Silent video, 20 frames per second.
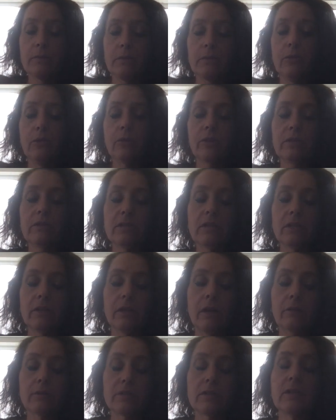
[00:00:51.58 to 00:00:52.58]
You can deal
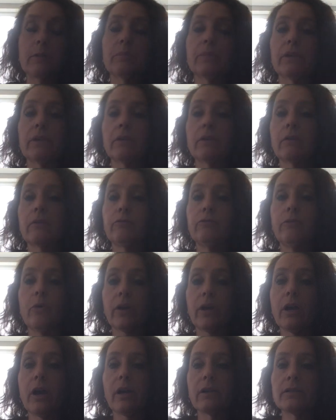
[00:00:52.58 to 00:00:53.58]
out simply
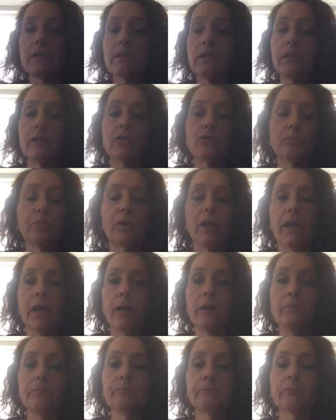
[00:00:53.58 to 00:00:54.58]
4 cards to each
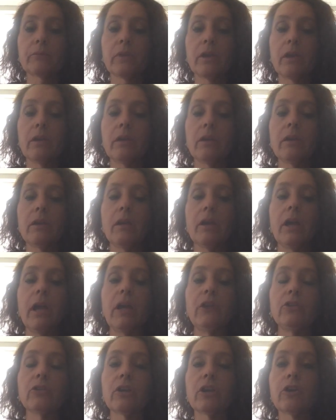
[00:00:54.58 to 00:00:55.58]
player,
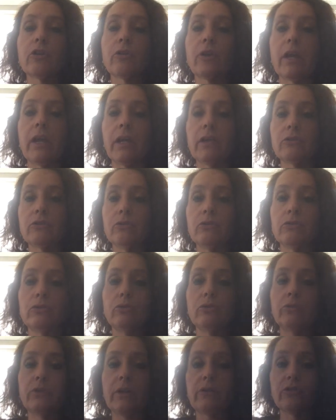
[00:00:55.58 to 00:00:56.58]
and you can create 2
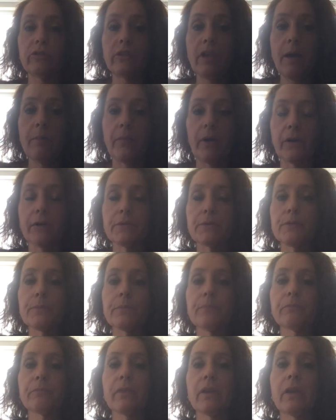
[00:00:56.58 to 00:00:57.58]
two-digit numbers.
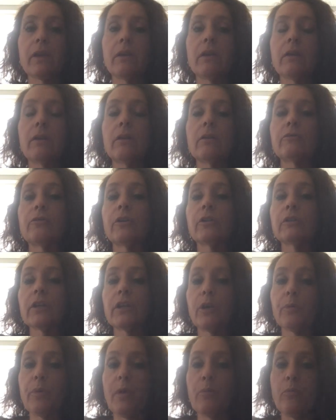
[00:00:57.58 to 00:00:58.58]
For a
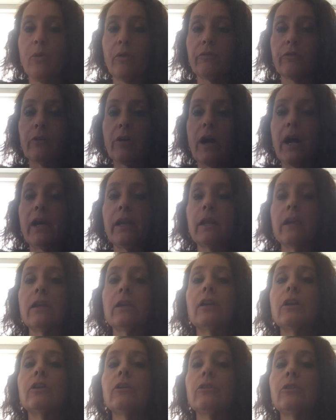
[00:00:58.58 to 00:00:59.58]
little bit more
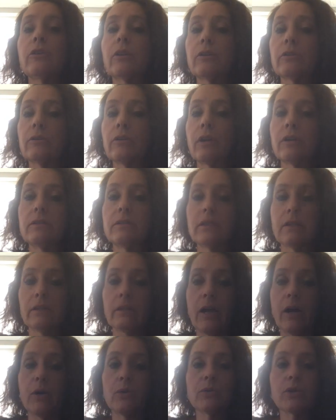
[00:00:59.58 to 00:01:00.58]
variety, you can deal
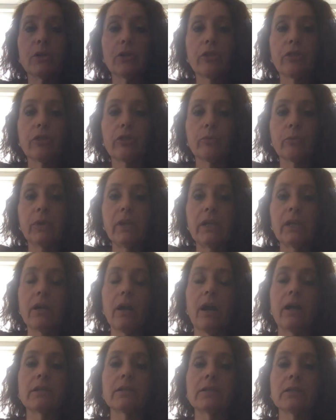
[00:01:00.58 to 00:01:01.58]
out 3
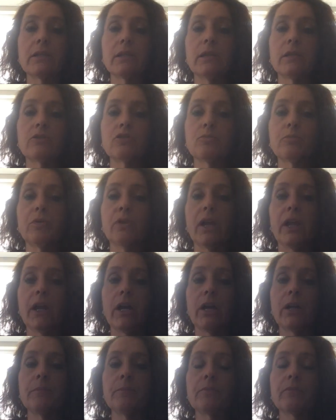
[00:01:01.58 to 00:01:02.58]
cards to each
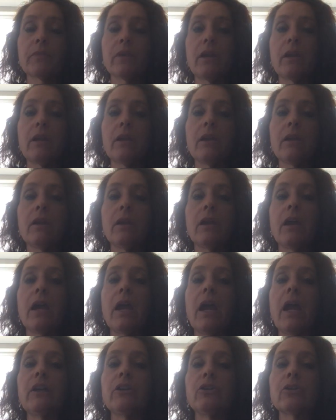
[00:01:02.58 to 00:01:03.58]
player,
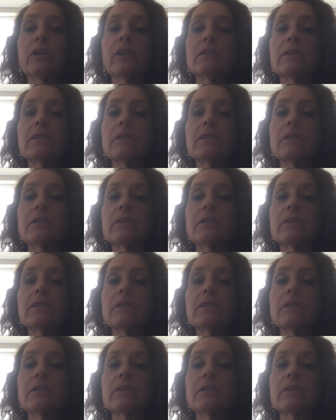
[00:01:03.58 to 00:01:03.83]
and you can